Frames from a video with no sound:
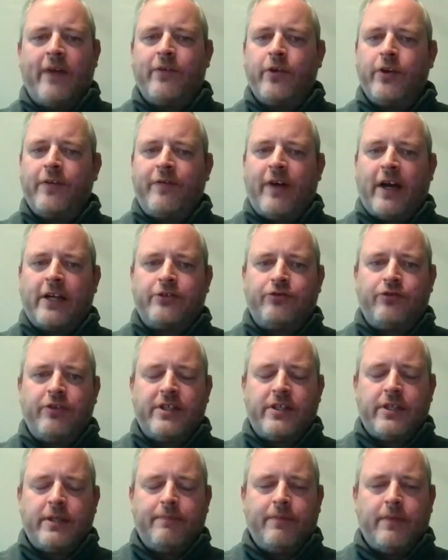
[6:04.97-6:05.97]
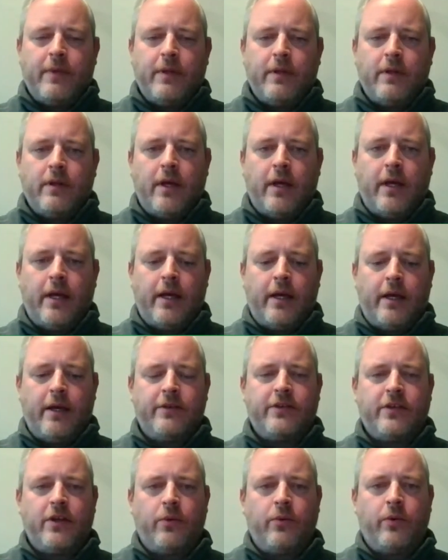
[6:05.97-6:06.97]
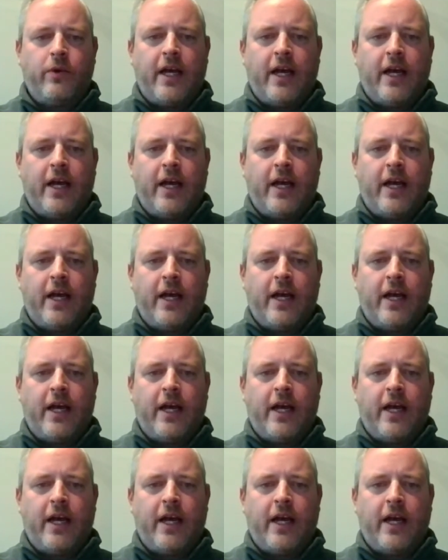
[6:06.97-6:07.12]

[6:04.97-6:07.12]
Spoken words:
We have other factories, so we'll